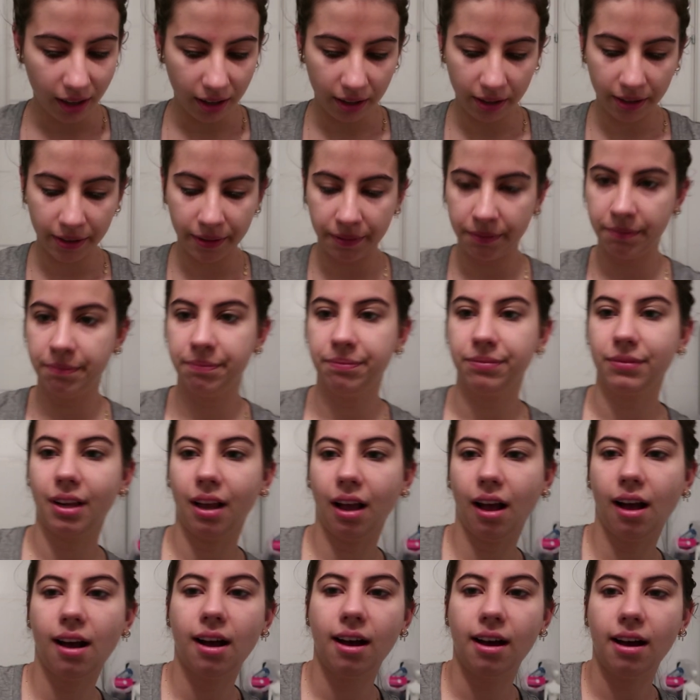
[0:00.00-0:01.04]

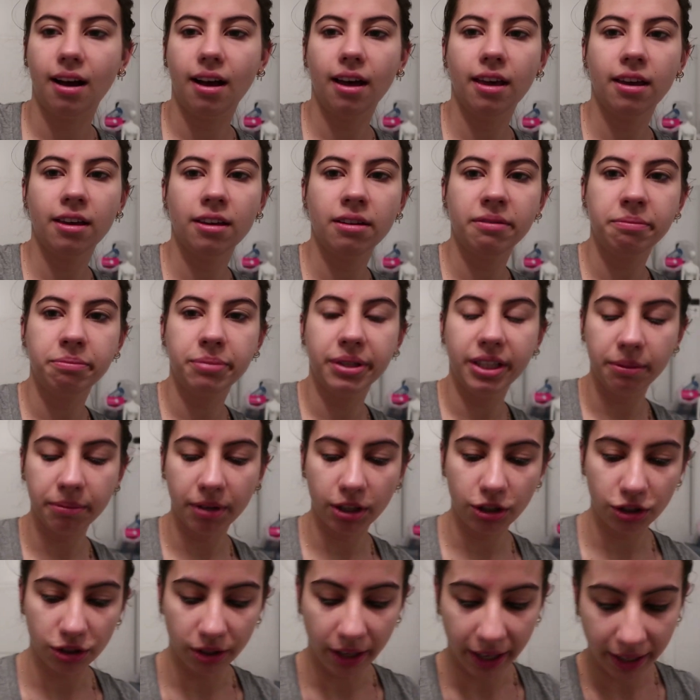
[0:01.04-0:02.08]
I pretty
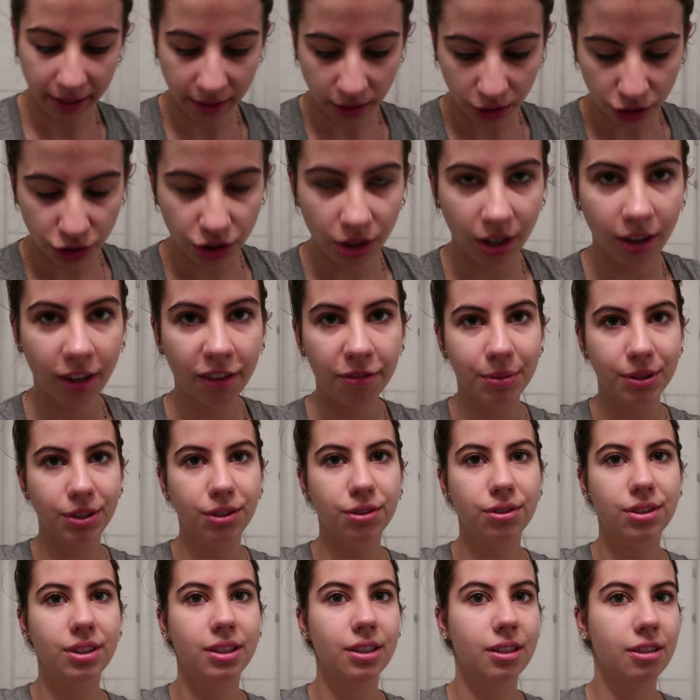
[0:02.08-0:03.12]
much like this gel. I've been
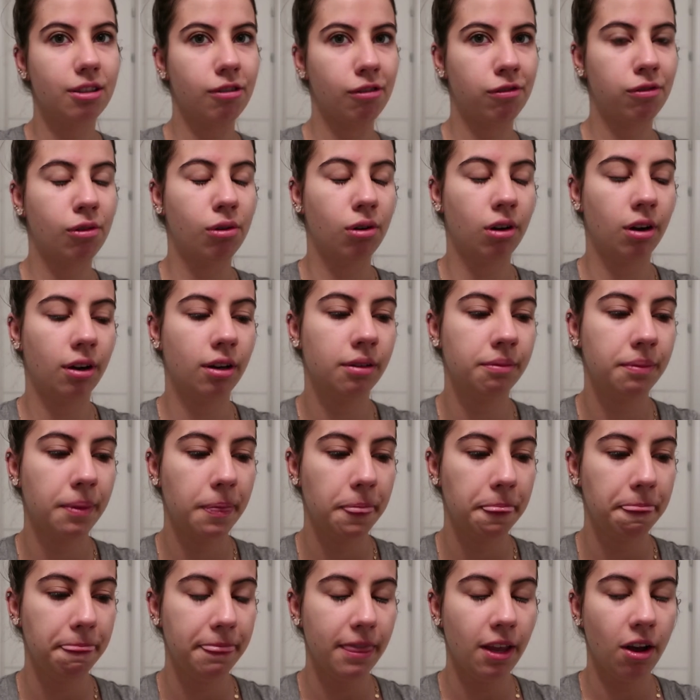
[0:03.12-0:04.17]
using it for
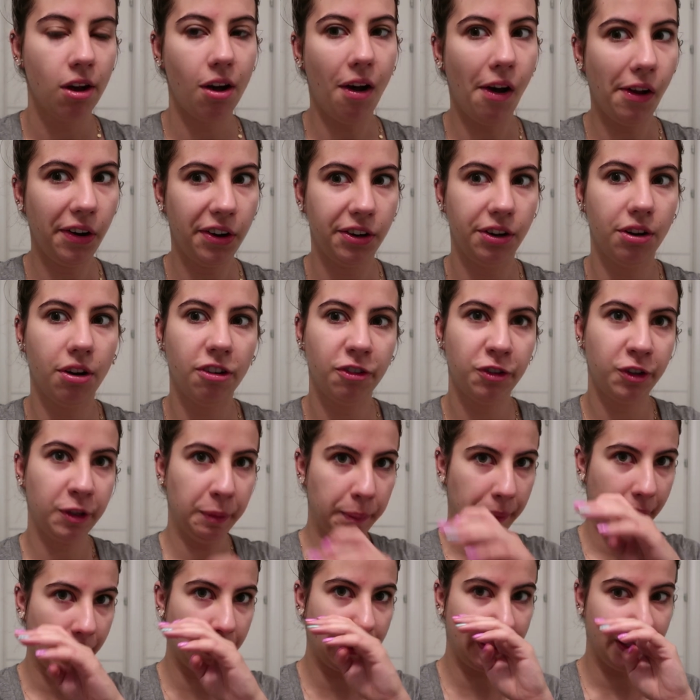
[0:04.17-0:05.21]
on and off for
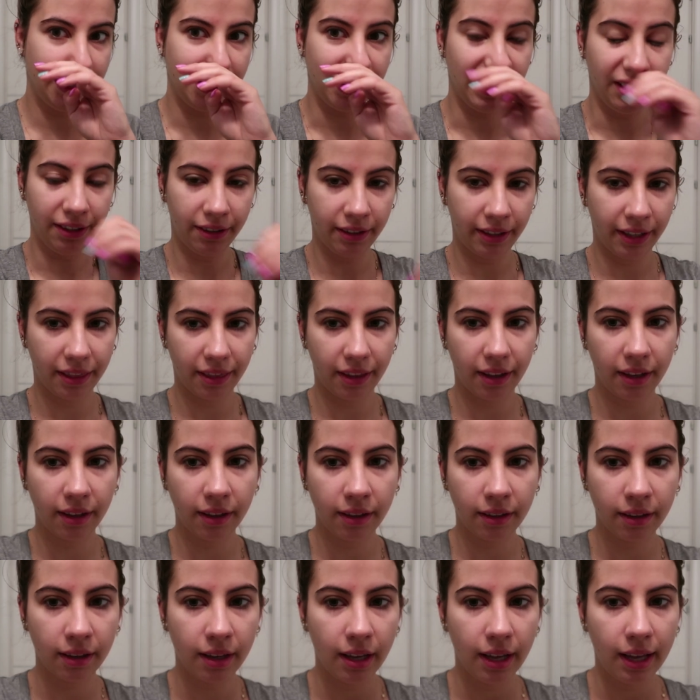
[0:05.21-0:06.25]
about a year, I
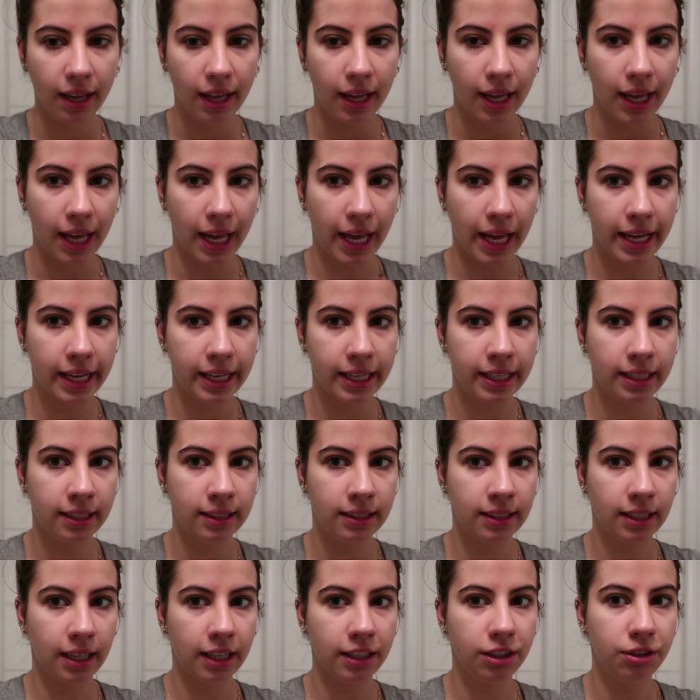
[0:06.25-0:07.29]
think,
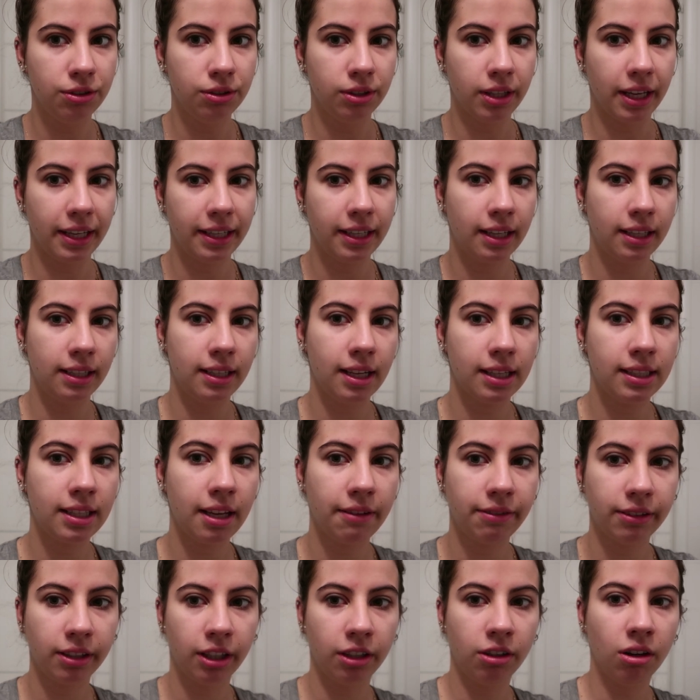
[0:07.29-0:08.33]
and I do like it. It does
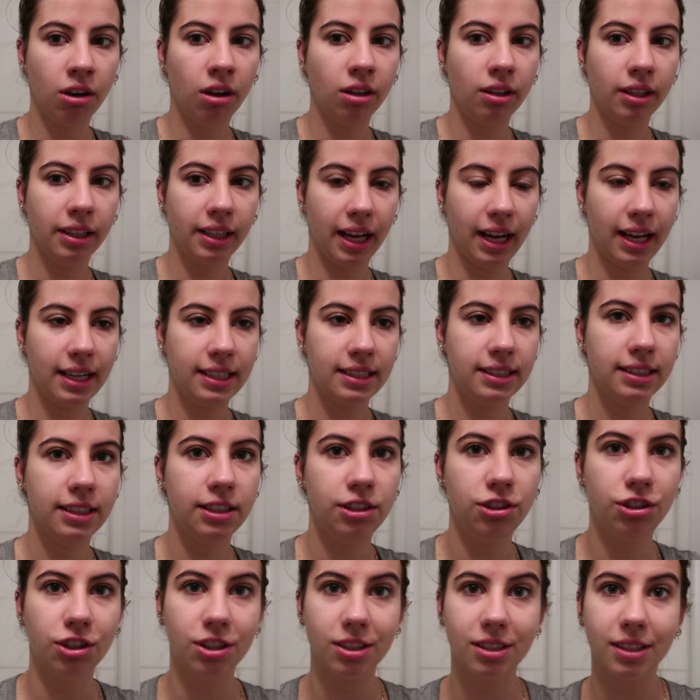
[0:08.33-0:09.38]
have glycolic
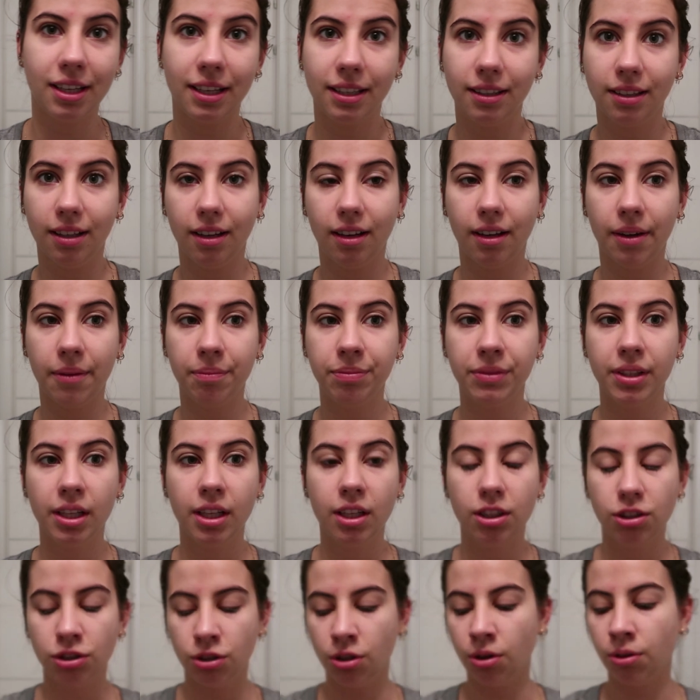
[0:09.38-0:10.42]
acid just like the
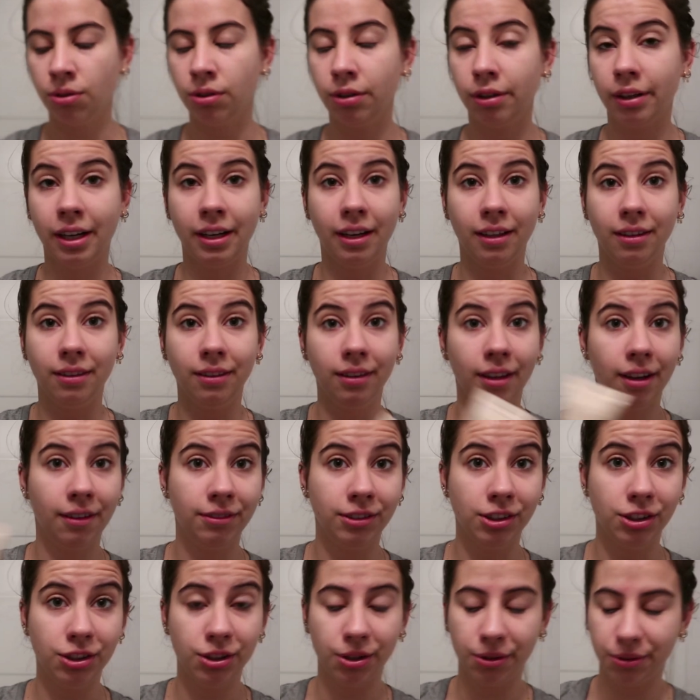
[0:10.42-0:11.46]
toner, and I
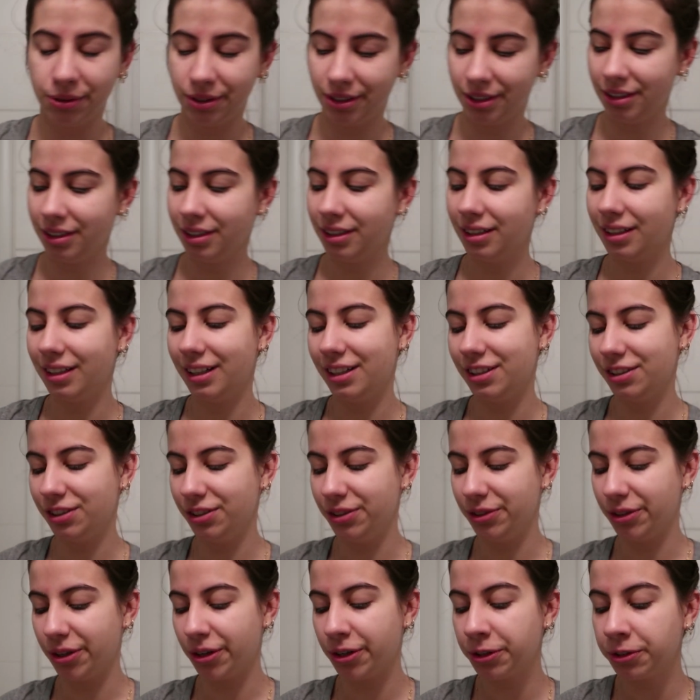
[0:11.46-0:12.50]
love the toner, as
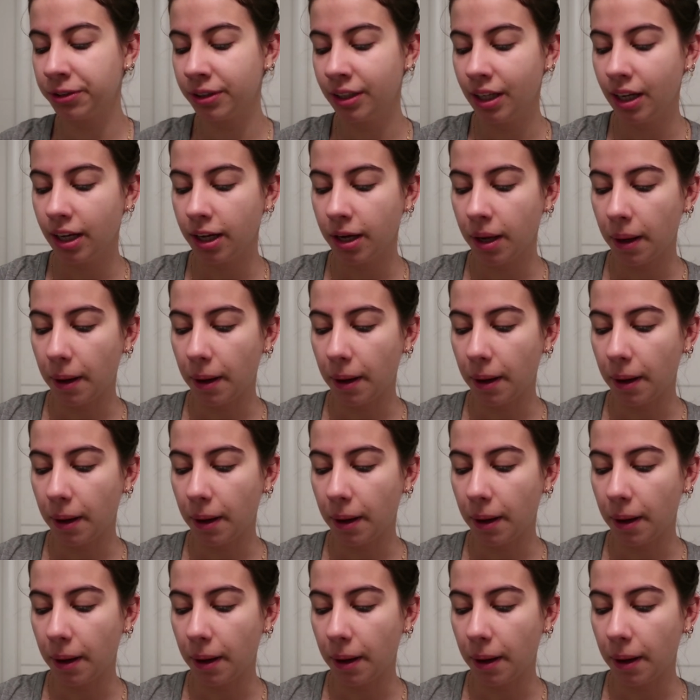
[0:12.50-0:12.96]
you know.